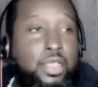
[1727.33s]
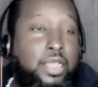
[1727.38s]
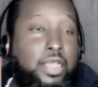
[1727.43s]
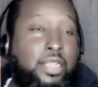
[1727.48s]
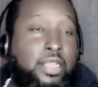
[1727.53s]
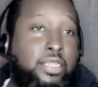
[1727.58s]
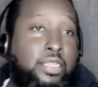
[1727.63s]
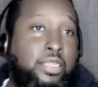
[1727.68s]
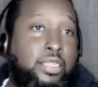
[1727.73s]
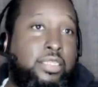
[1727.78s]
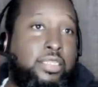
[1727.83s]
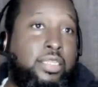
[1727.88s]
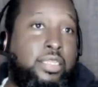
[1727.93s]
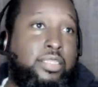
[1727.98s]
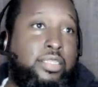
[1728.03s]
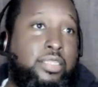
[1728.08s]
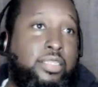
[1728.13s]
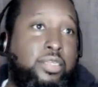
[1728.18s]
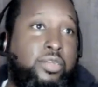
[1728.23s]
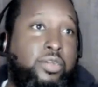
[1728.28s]
uh,
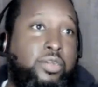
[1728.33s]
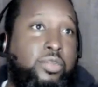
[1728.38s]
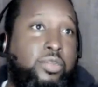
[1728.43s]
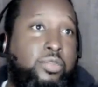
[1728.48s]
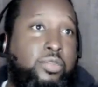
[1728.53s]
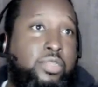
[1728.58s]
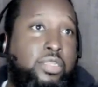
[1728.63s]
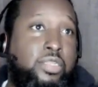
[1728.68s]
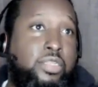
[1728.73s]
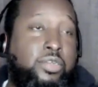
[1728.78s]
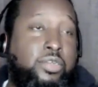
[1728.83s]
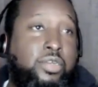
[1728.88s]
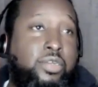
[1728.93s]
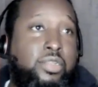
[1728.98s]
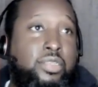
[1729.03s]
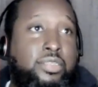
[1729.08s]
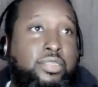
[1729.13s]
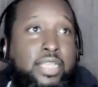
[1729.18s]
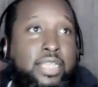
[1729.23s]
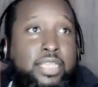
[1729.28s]
the, the girl, the little
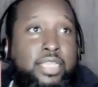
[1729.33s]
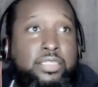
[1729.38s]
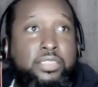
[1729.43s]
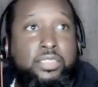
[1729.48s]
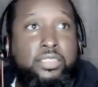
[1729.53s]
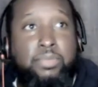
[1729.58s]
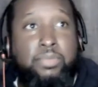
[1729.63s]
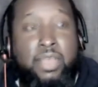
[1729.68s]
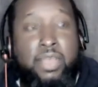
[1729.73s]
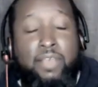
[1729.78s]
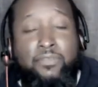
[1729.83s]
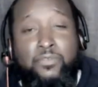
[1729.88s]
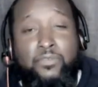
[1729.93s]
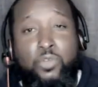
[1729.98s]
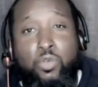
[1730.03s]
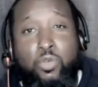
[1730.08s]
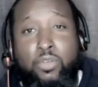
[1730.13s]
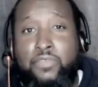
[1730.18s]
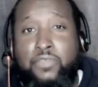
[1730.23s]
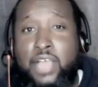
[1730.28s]
girl looks like she's about
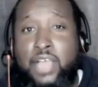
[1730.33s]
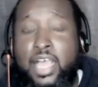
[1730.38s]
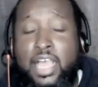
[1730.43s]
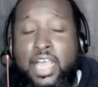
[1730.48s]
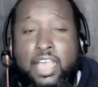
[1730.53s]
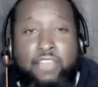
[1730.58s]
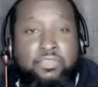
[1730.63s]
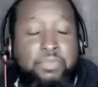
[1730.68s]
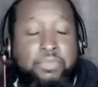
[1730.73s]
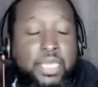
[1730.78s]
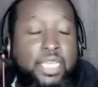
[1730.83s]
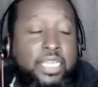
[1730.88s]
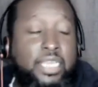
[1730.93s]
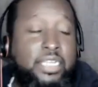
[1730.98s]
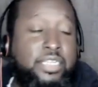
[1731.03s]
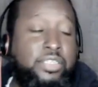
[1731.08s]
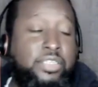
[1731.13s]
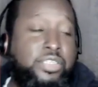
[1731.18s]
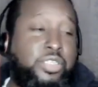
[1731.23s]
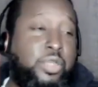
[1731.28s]
four or five,
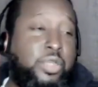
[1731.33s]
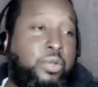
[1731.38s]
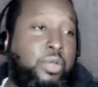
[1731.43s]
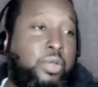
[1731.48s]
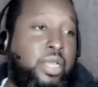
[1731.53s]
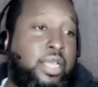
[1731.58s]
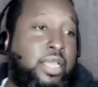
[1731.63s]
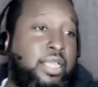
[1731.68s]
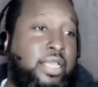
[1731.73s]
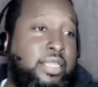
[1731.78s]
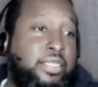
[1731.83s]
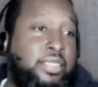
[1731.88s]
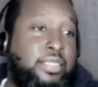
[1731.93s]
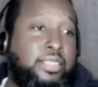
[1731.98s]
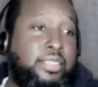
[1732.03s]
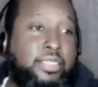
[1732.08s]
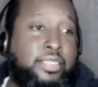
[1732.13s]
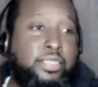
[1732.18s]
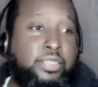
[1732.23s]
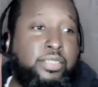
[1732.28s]
man. And so, uh,
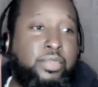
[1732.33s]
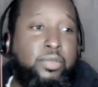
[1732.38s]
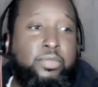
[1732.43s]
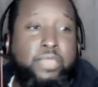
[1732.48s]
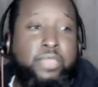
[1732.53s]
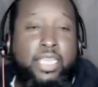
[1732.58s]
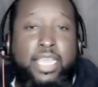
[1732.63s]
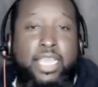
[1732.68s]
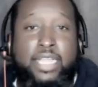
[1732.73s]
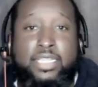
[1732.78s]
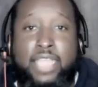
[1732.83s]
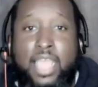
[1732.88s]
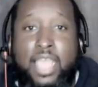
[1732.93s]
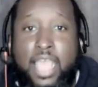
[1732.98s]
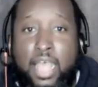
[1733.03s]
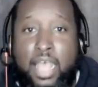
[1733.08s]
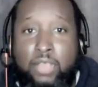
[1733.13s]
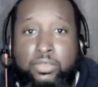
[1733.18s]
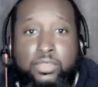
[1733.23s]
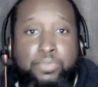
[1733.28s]
you know, they got the
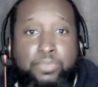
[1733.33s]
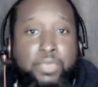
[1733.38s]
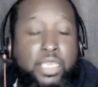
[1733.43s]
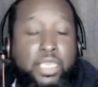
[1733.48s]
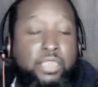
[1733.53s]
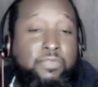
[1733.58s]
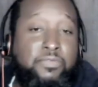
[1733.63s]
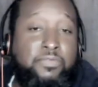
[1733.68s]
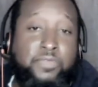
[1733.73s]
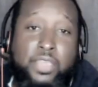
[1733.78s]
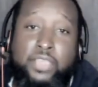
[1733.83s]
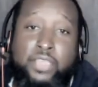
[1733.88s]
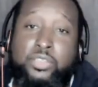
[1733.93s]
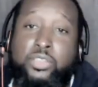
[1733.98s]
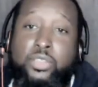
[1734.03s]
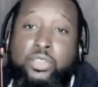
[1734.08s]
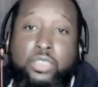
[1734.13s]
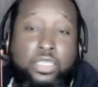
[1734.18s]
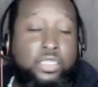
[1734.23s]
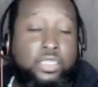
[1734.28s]
house, picket
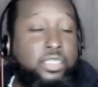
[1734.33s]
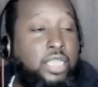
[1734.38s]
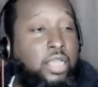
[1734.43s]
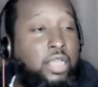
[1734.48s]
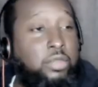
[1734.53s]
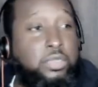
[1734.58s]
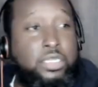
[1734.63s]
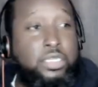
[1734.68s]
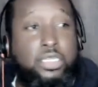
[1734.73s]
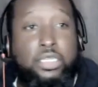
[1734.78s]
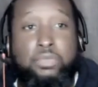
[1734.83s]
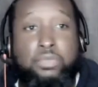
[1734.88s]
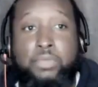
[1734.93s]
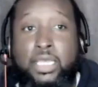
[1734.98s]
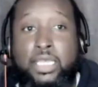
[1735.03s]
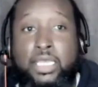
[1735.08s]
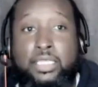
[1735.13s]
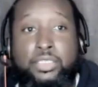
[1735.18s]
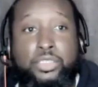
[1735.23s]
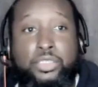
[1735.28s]
fence. All good,
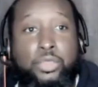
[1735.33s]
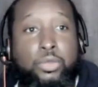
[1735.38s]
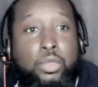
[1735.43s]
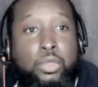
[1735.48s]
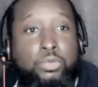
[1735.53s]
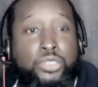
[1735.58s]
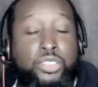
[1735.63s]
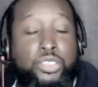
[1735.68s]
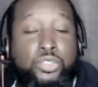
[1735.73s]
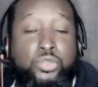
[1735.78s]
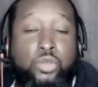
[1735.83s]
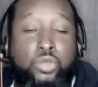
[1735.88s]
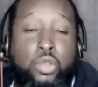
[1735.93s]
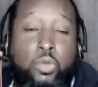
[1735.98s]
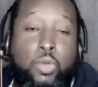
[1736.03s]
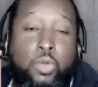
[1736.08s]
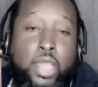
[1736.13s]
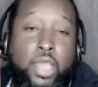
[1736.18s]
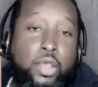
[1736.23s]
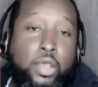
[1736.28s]
man. So I hope she's
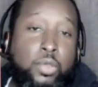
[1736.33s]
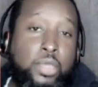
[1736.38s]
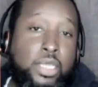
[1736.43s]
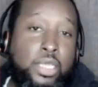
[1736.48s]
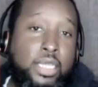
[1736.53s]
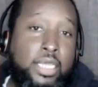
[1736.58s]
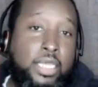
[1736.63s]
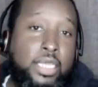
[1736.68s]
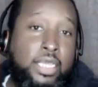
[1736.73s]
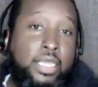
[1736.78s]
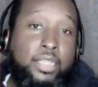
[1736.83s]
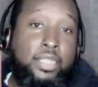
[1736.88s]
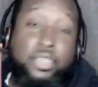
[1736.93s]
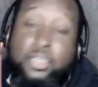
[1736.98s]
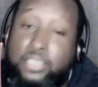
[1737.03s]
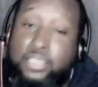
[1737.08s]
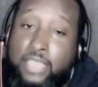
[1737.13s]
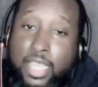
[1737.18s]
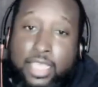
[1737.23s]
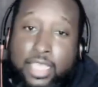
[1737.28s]
doing well.
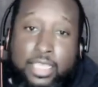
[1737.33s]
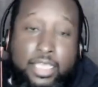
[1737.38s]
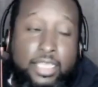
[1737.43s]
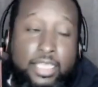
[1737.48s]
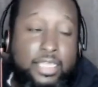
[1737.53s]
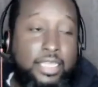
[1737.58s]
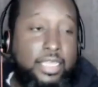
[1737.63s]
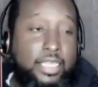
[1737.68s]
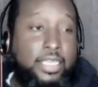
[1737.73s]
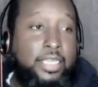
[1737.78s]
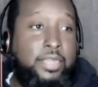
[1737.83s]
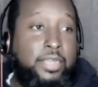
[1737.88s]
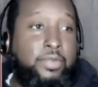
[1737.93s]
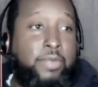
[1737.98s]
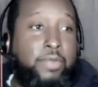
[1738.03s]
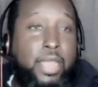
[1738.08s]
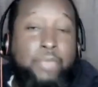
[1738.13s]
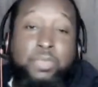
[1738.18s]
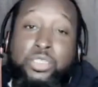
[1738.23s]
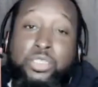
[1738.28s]
Looks like it,
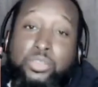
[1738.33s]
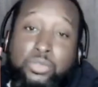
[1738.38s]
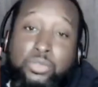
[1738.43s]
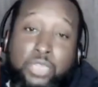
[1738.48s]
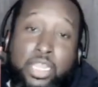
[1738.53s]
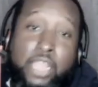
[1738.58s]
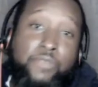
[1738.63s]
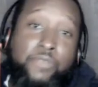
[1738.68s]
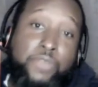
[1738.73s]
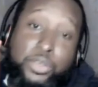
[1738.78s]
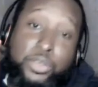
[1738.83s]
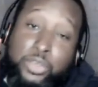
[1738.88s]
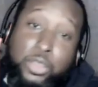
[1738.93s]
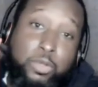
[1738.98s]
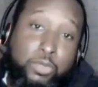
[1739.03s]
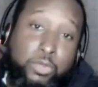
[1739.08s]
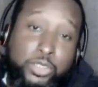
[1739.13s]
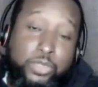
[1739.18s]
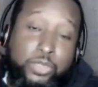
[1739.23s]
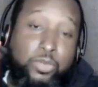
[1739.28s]
right? But you never
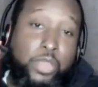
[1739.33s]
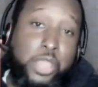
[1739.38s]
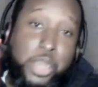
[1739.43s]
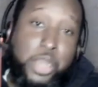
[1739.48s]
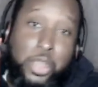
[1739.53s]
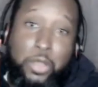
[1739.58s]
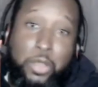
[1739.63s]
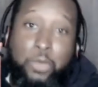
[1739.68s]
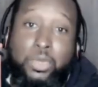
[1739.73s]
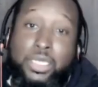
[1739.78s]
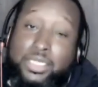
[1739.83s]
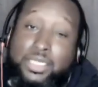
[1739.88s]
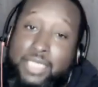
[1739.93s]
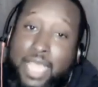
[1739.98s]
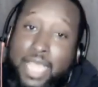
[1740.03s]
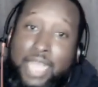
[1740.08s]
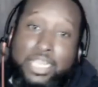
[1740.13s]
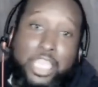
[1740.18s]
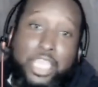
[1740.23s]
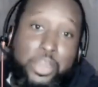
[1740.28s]
know what's going on
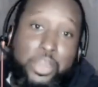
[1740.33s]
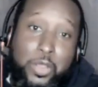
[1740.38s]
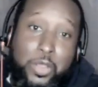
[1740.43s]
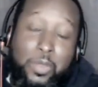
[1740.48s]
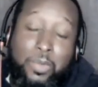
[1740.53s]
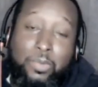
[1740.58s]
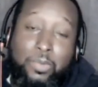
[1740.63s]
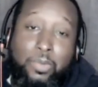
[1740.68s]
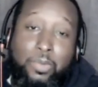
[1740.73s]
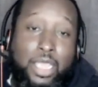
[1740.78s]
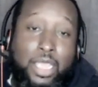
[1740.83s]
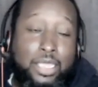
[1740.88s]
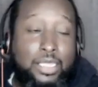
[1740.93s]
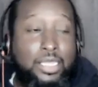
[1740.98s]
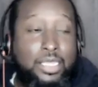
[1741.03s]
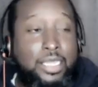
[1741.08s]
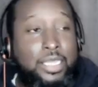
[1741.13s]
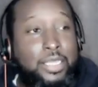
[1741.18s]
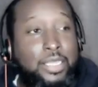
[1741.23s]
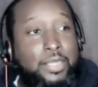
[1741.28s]
inside that home, right?